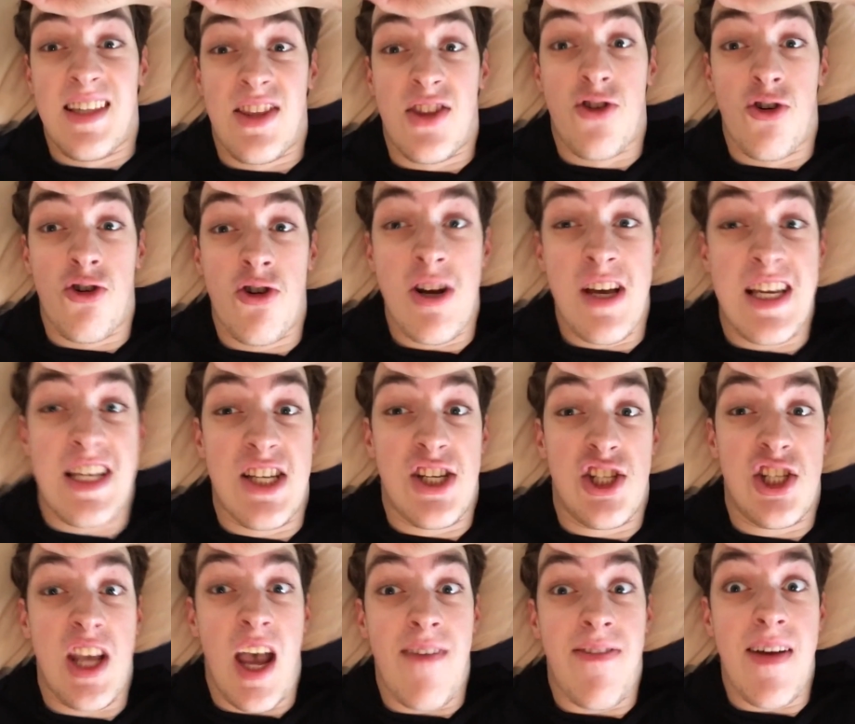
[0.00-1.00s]

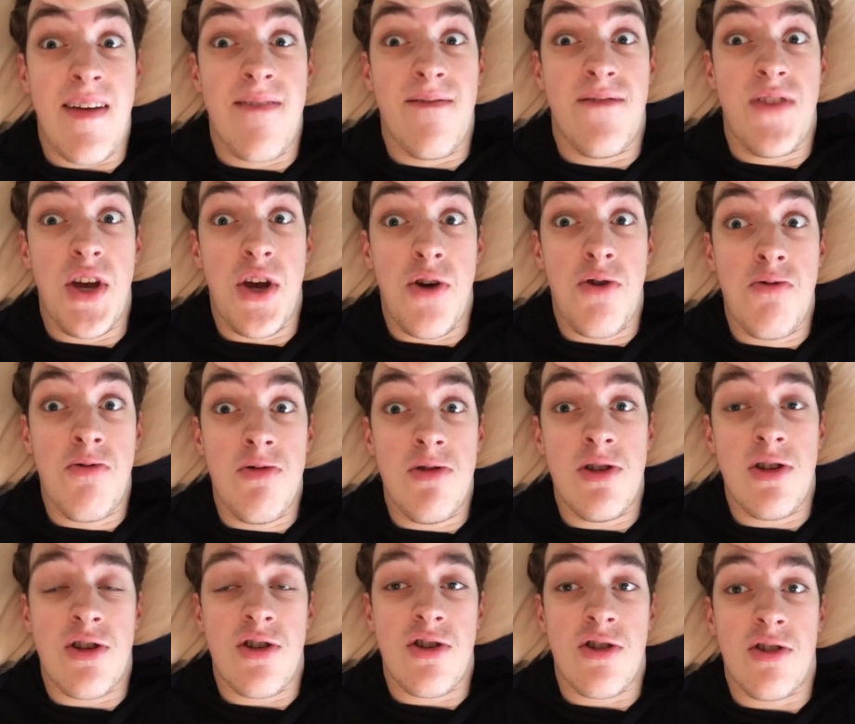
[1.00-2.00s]
37
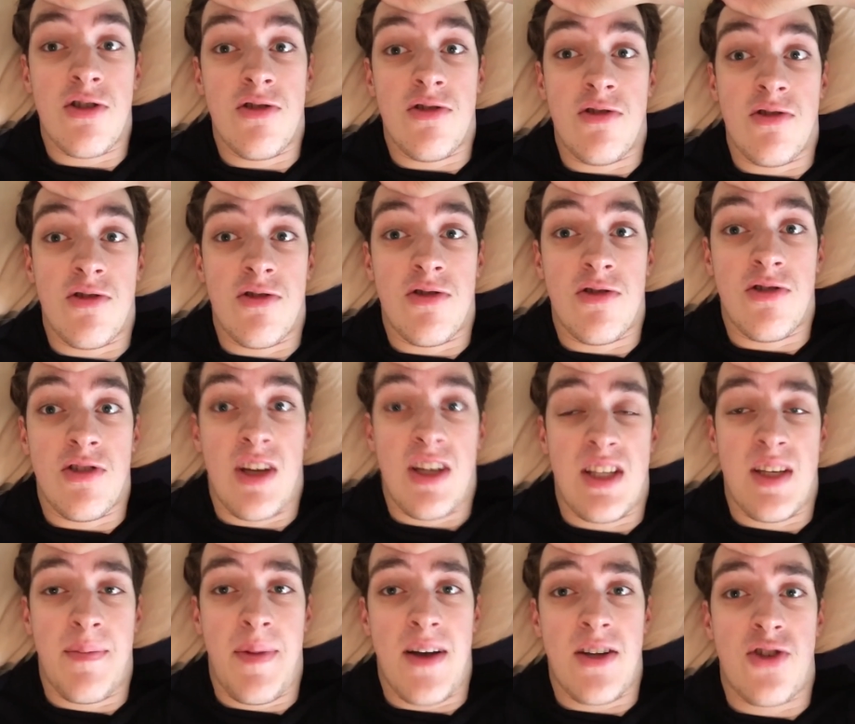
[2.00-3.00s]
views.
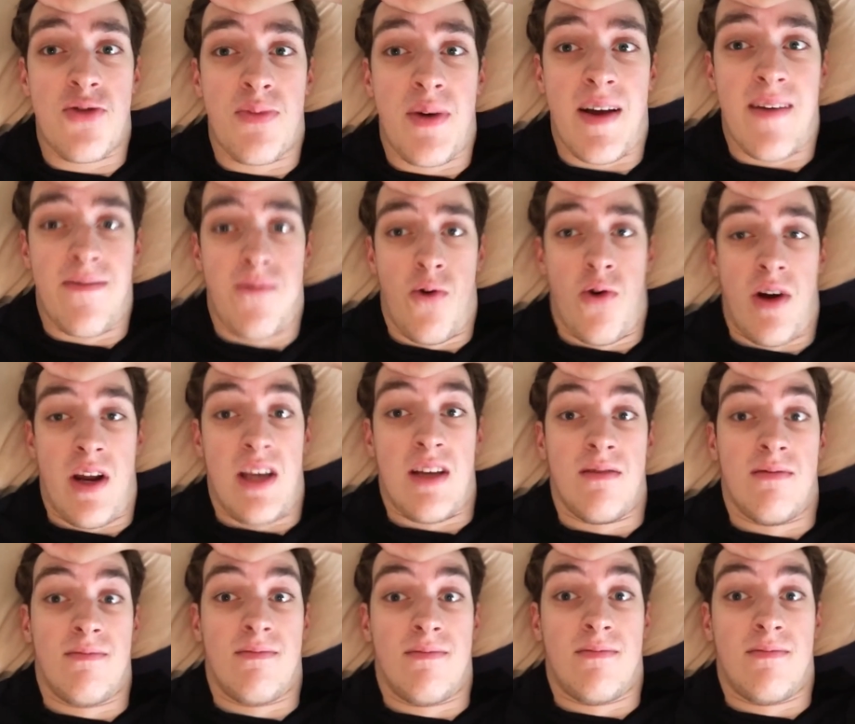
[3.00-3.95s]
It's about to break 40.